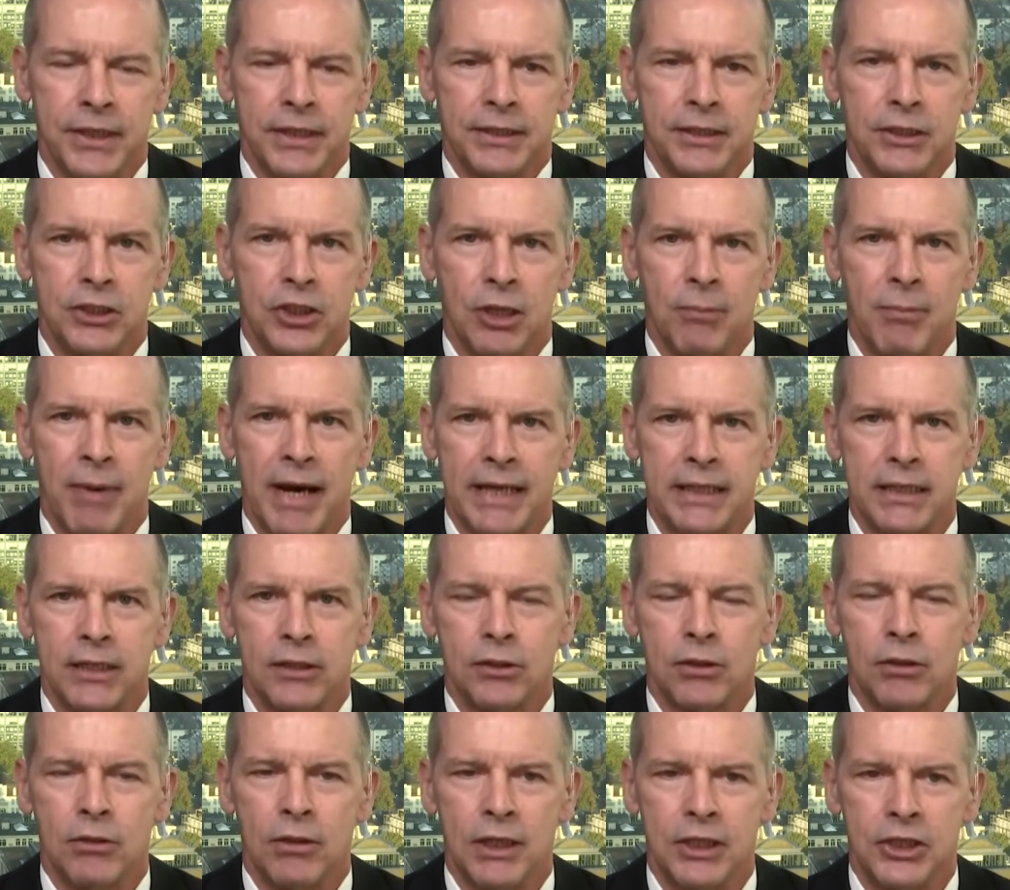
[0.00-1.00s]
Jamaica
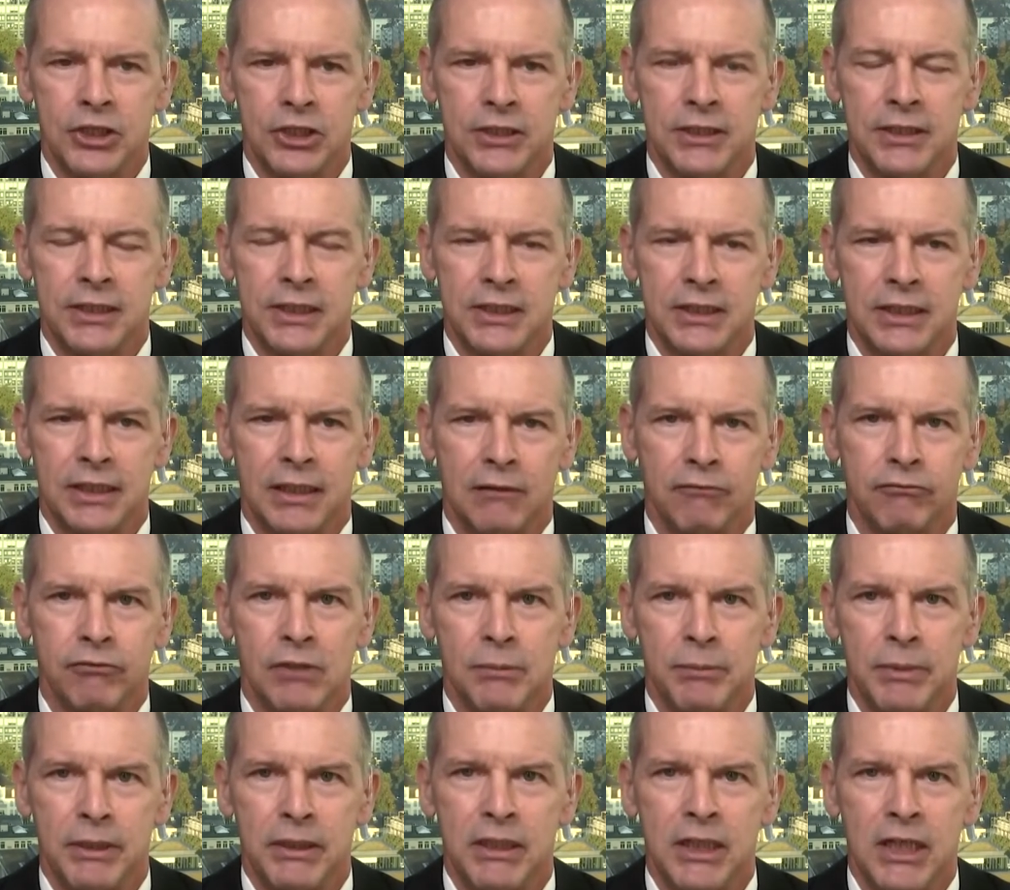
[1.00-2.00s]
coalition itself will
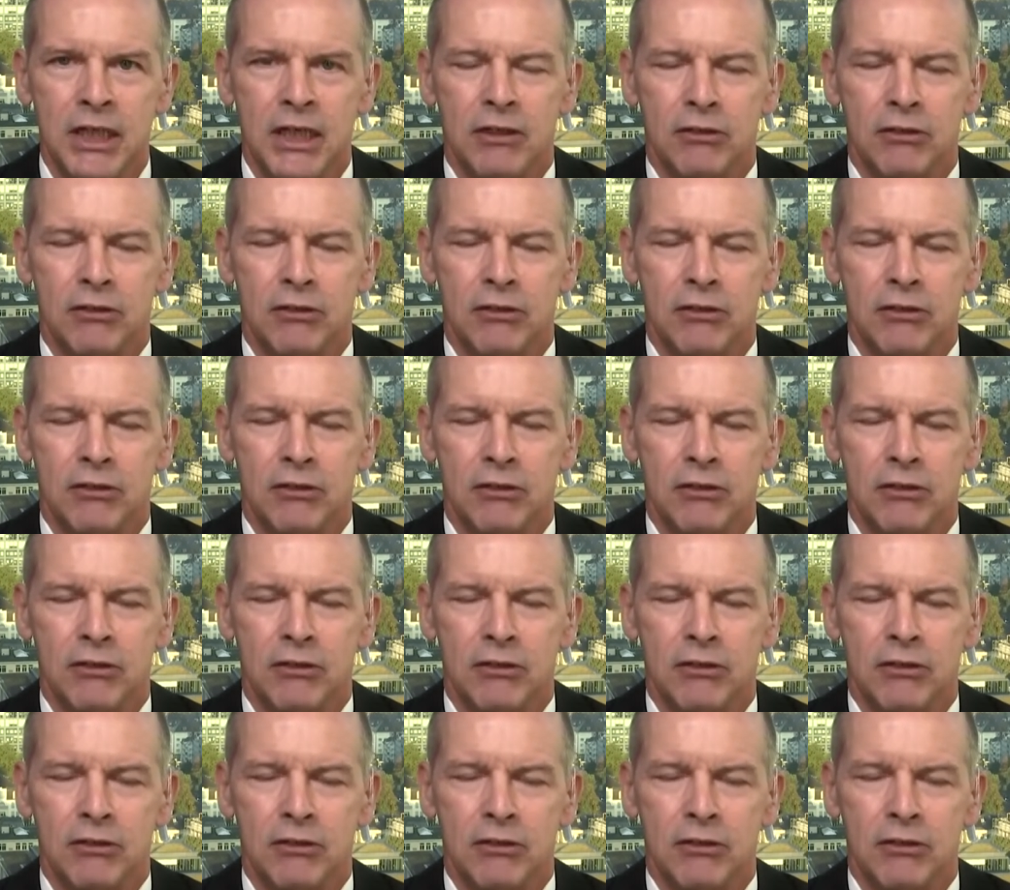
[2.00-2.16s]
be